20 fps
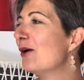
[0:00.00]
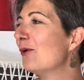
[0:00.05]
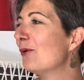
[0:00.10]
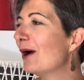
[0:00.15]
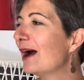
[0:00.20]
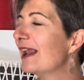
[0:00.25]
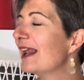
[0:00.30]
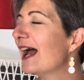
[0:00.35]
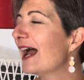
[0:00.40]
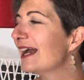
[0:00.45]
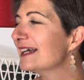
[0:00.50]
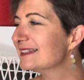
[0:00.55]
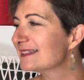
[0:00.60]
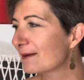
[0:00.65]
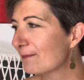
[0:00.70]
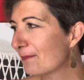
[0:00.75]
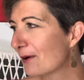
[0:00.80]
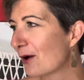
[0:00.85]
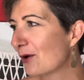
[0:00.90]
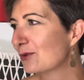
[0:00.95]
Well, I
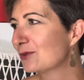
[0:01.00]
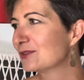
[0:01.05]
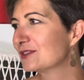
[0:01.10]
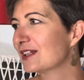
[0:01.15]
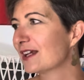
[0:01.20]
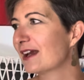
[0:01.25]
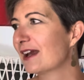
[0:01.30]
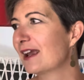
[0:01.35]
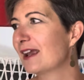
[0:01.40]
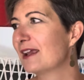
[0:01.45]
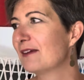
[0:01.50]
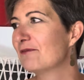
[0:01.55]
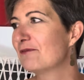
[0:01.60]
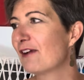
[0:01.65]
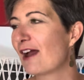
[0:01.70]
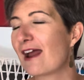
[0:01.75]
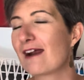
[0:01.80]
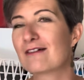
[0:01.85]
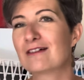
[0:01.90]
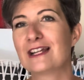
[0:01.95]
suppose a
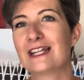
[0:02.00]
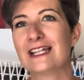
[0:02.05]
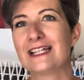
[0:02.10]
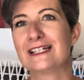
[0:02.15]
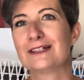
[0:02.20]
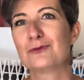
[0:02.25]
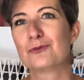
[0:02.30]
very